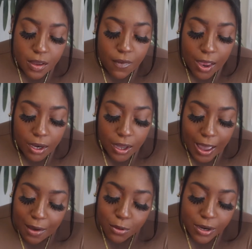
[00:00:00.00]
If I look,
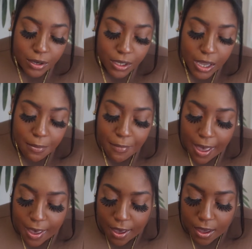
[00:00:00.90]
I would look in
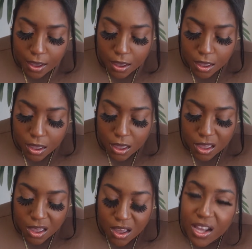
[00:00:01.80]
my
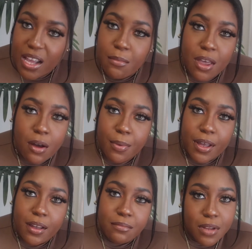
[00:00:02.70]
email,
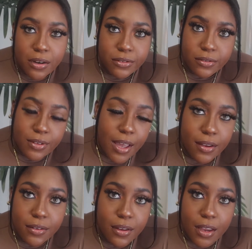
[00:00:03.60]
but I'm not gonna do that.
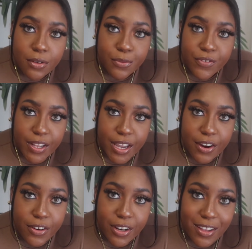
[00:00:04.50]
I don't really
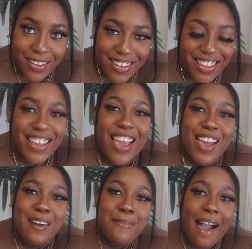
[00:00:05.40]
care to look. But
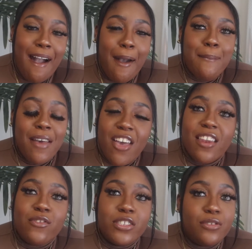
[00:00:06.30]
I've had
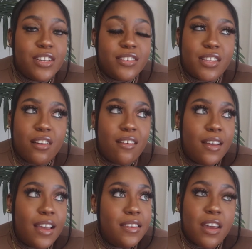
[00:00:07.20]
it for 2 years now.
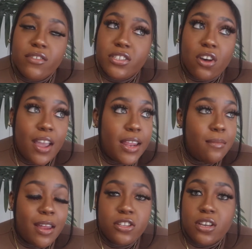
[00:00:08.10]
Never saw
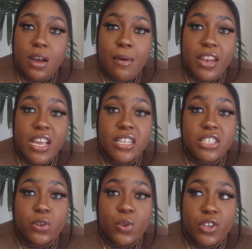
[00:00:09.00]
anybody talk about it
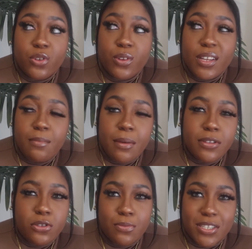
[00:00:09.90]
until literally maybe
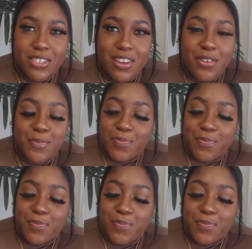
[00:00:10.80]
2 months ago.